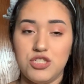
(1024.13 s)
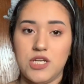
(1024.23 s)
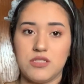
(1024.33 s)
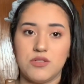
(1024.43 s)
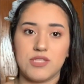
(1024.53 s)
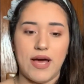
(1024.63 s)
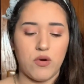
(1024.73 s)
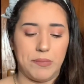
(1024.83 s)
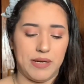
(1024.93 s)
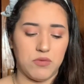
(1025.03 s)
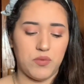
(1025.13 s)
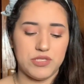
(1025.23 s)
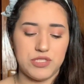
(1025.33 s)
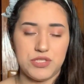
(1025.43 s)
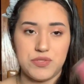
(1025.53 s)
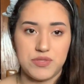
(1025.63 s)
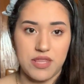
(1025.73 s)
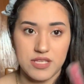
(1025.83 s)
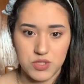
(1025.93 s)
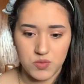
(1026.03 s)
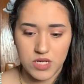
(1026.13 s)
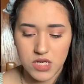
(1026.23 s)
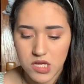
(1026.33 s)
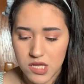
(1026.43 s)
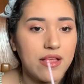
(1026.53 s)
check those out. But I'm going to use this one.